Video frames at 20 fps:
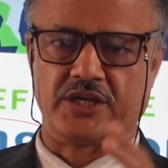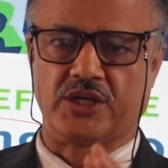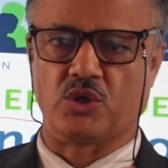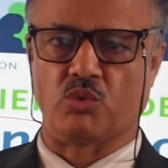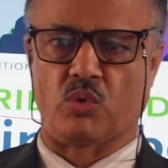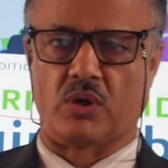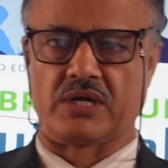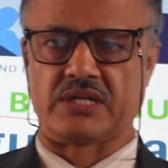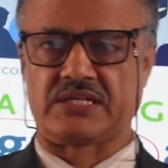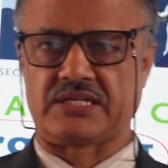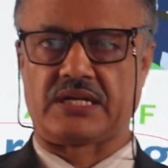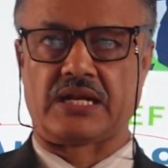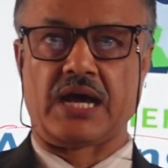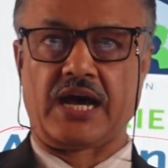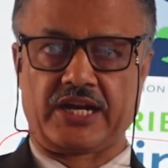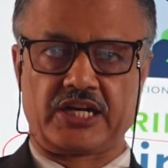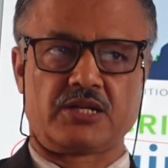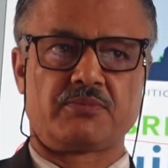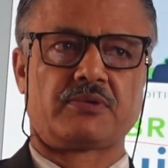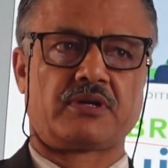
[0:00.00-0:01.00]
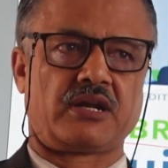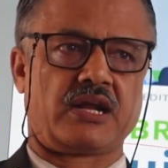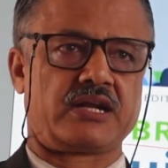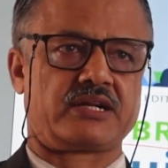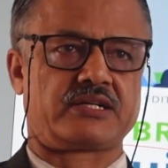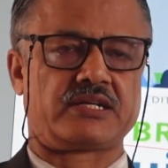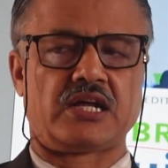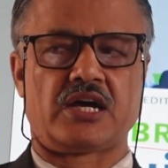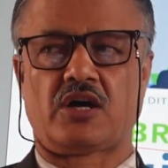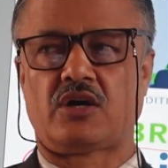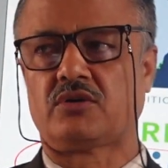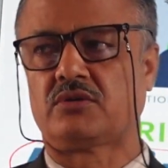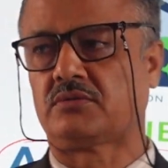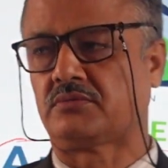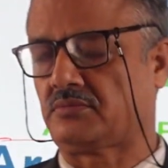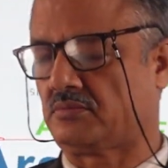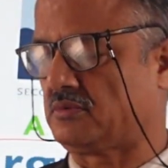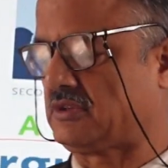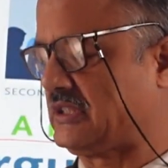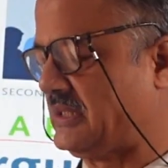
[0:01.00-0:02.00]
to you what is an argument right now.
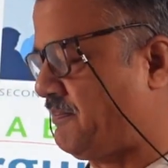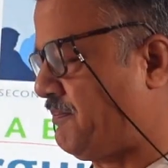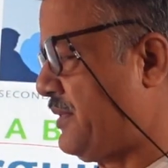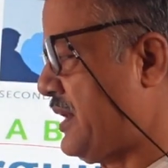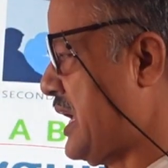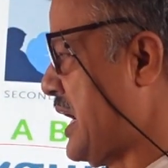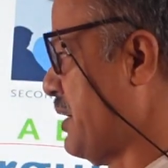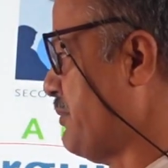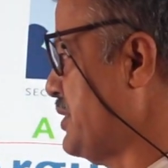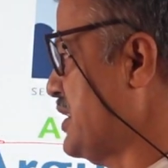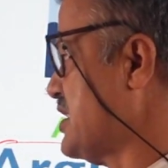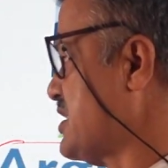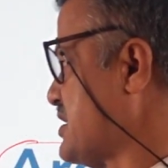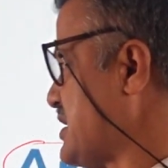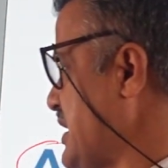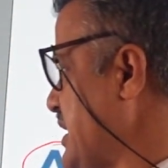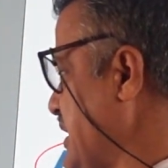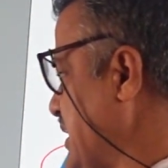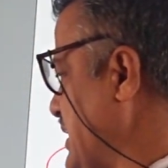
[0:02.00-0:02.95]
Simply I will say